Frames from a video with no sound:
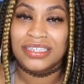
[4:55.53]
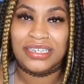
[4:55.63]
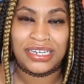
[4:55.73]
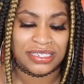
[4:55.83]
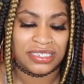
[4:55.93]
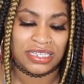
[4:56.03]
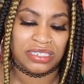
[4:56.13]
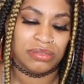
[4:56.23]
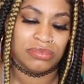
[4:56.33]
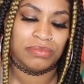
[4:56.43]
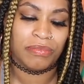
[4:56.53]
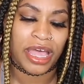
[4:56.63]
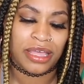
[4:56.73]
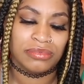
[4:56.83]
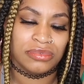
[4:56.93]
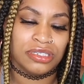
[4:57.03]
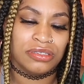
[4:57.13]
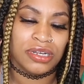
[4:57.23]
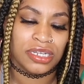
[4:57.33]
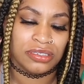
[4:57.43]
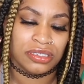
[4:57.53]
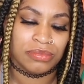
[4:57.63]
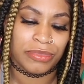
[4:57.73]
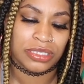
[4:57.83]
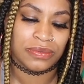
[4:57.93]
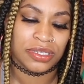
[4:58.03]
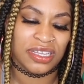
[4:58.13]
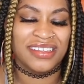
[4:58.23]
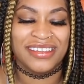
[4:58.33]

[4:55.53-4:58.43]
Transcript: trying to text the dude I used to mess with.